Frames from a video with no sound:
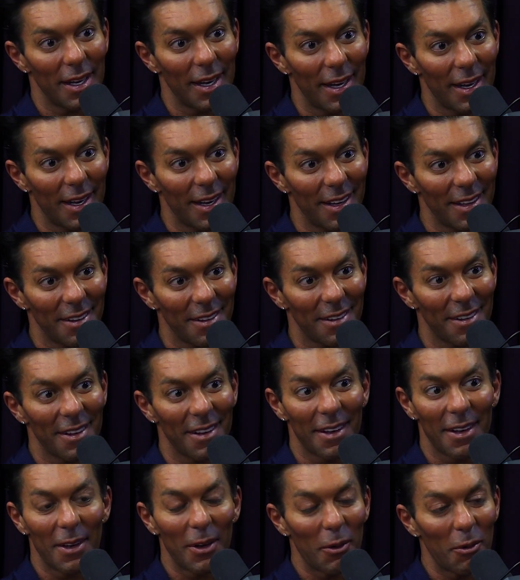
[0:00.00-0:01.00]
And
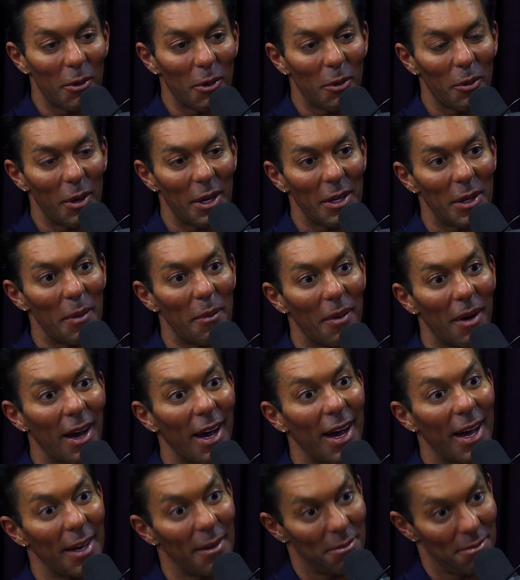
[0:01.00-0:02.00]
we went
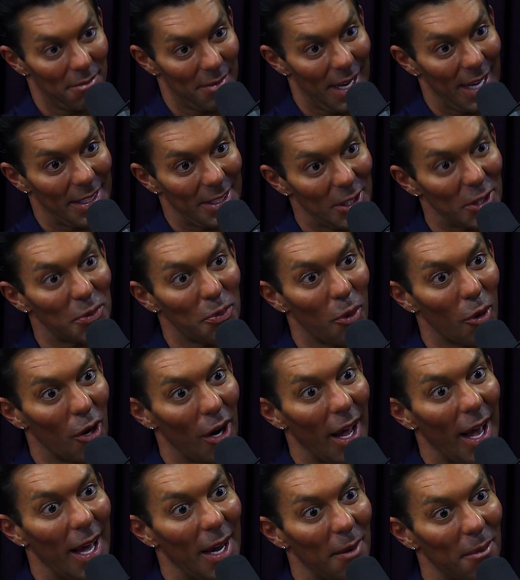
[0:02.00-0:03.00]
at this
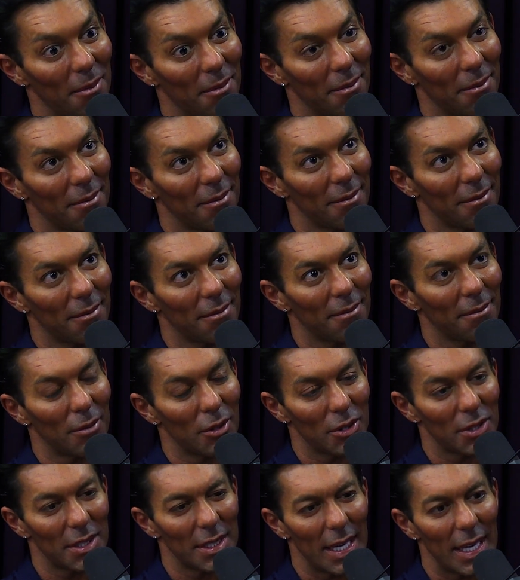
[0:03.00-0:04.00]
point, I had a
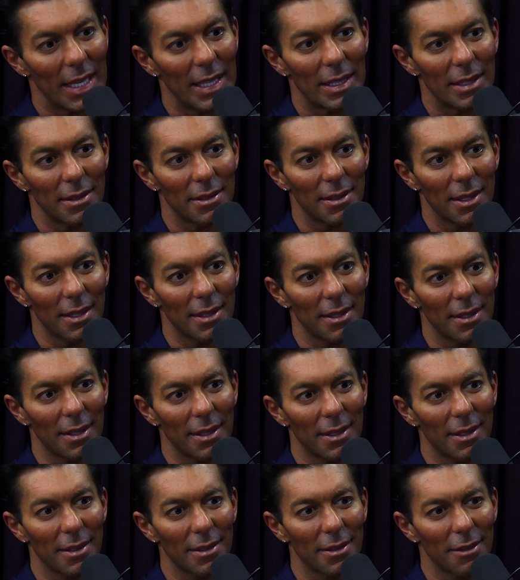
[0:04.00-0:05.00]
Mercedes, I
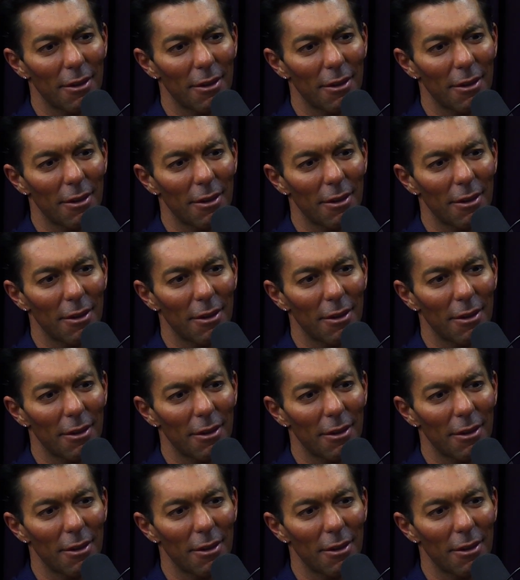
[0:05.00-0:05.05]
think.